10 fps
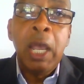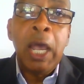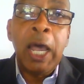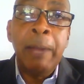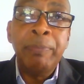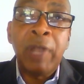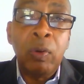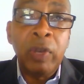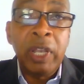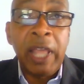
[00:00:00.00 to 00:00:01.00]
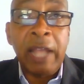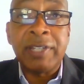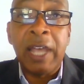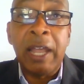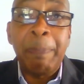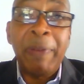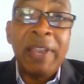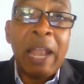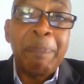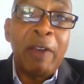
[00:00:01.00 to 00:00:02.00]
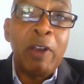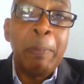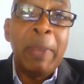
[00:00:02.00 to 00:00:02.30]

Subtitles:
Not only that, that parent